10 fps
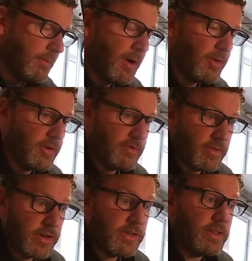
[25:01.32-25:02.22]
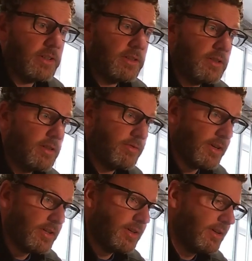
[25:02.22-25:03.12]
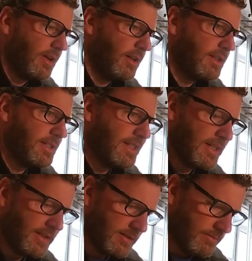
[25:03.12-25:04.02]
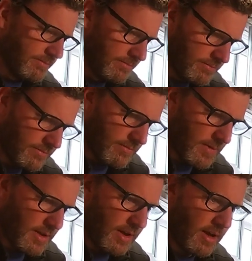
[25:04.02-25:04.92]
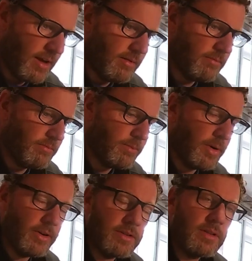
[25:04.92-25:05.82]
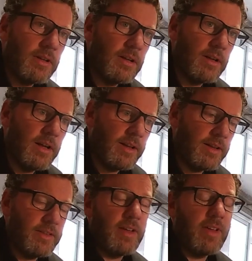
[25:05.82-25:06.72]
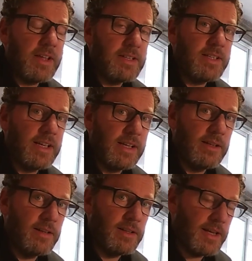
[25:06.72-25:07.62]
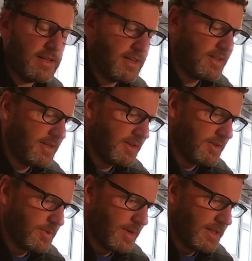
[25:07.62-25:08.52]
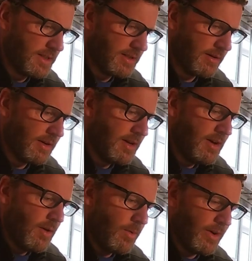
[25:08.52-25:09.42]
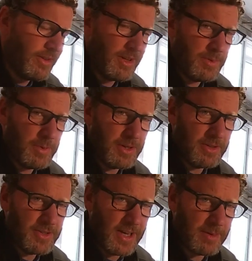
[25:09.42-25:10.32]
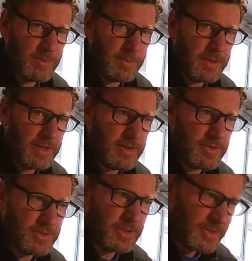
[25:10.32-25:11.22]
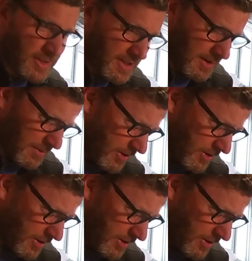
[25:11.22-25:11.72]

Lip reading: the motor inverter and converter and all is needed. But I think they have AC and all that in it as well. So whether or not to put in a second pump in there is redundancy, I'm